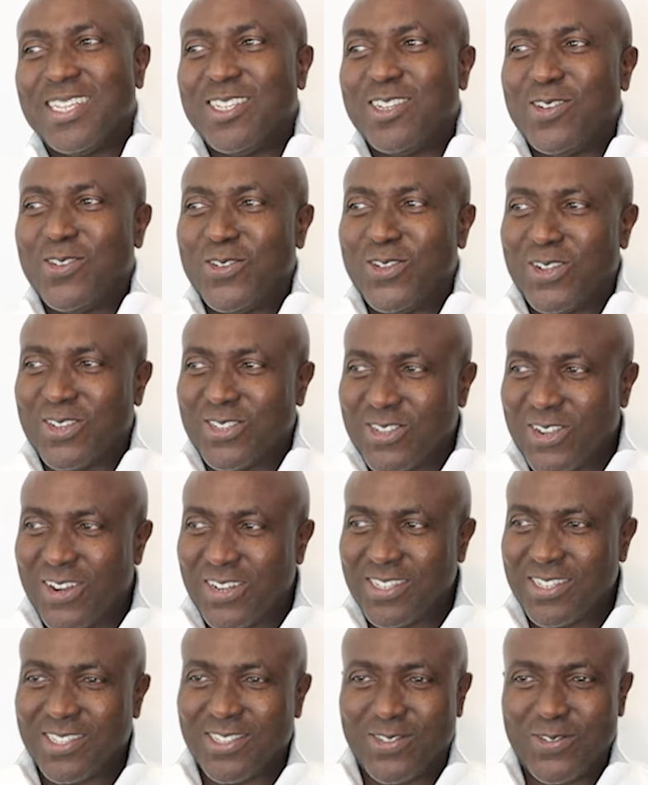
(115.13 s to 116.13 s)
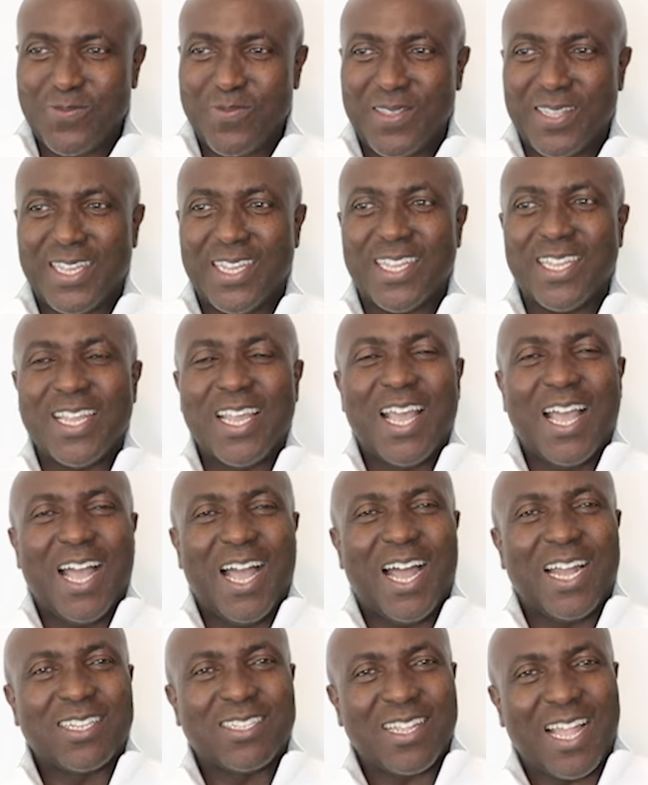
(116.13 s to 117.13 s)
you know, your thoughts to me
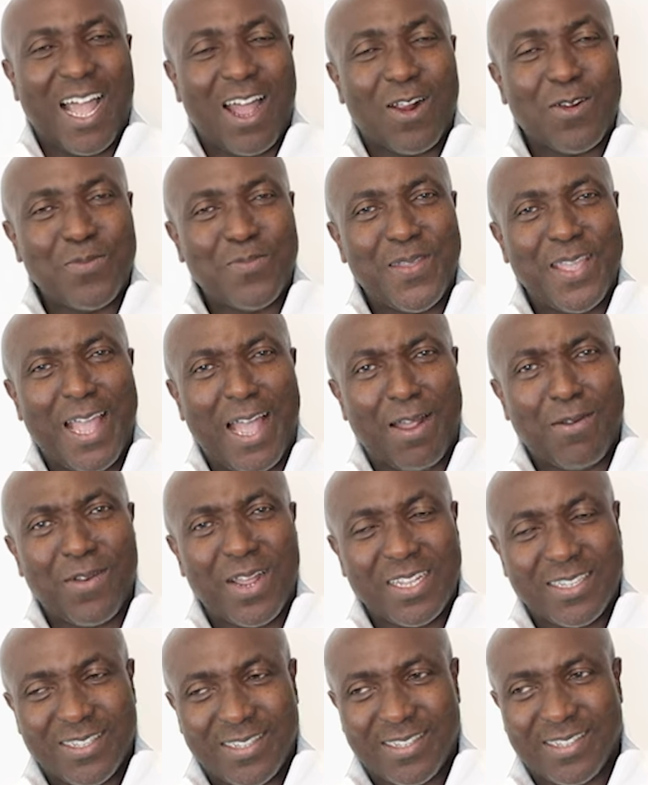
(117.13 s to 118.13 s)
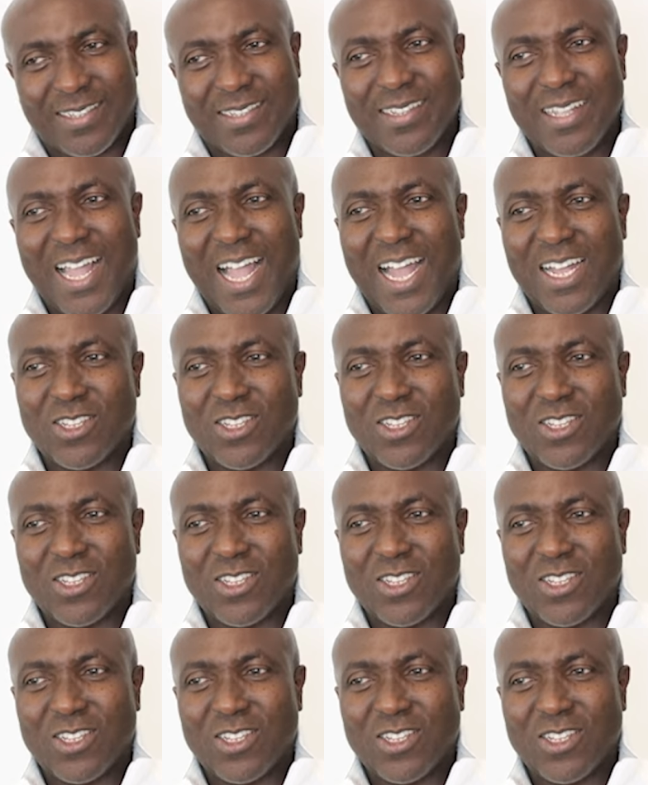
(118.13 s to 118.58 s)
at rbrs